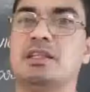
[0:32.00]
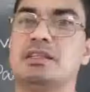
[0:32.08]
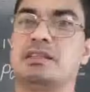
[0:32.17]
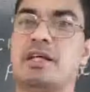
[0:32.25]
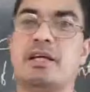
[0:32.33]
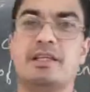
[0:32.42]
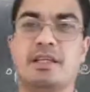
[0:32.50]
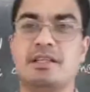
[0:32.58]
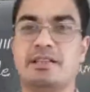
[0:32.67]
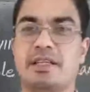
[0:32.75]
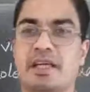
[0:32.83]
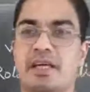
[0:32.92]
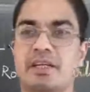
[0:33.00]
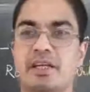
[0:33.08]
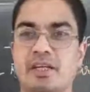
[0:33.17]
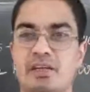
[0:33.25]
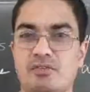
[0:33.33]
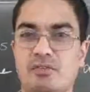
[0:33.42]
stand as a
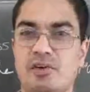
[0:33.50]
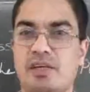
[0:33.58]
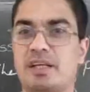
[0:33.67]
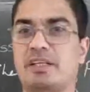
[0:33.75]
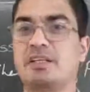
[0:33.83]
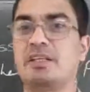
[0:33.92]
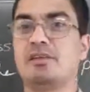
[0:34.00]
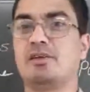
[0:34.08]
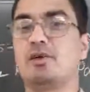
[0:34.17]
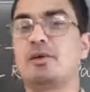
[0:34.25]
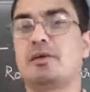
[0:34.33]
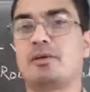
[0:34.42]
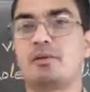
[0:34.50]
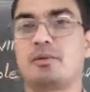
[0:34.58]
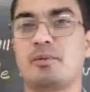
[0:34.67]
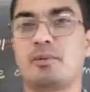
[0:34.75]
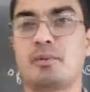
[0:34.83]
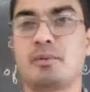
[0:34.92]
candidate for election.
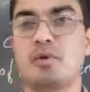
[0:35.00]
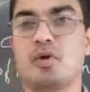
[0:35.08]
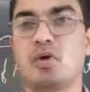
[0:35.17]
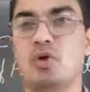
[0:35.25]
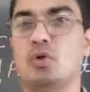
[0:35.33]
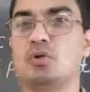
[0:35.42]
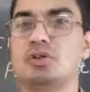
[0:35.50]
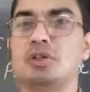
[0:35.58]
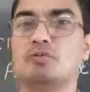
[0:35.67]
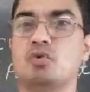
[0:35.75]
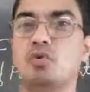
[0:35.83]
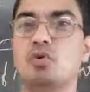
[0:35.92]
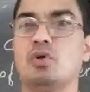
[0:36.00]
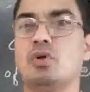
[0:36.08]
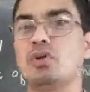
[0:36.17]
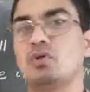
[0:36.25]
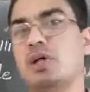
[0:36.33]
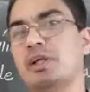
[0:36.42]
For some who
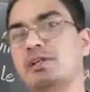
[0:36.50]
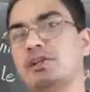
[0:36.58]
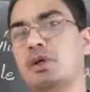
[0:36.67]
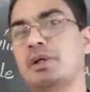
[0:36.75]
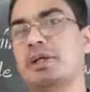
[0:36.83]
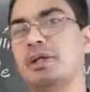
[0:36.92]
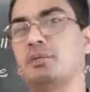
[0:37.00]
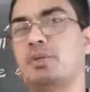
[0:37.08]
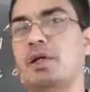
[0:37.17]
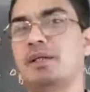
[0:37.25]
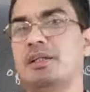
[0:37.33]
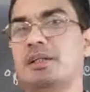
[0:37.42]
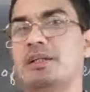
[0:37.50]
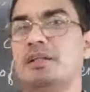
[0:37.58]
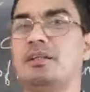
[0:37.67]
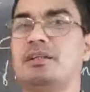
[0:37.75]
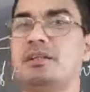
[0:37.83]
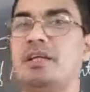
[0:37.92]
don't want to join any party,
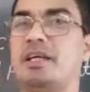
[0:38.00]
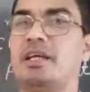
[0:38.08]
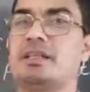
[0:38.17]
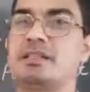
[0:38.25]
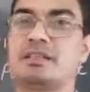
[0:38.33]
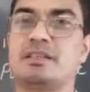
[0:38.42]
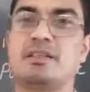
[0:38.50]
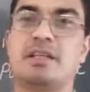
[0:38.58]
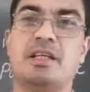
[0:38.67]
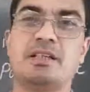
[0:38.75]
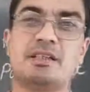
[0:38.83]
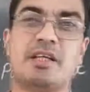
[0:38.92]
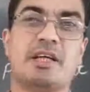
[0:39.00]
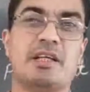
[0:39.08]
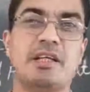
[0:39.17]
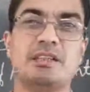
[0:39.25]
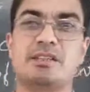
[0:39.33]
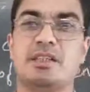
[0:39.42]
they
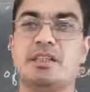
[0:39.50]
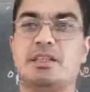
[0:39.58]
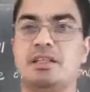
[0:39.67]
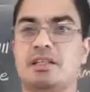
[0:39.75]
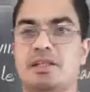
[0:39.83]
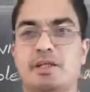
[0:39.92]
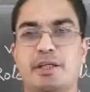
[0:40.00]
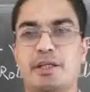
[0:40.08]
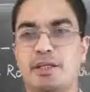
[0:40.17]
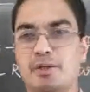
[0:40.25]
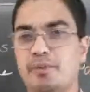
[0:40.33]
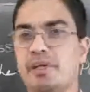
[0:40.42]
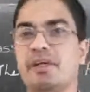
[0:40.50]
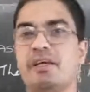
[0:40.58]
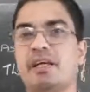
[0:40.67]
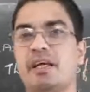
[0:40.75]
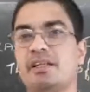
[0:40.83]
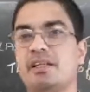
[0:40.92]
stand as a
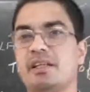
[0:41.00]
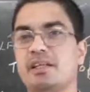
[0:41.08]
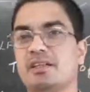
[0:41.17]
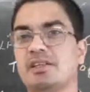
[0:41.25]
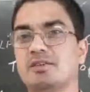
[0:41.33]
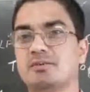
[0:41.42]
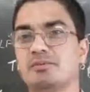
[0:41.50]
independent candidate.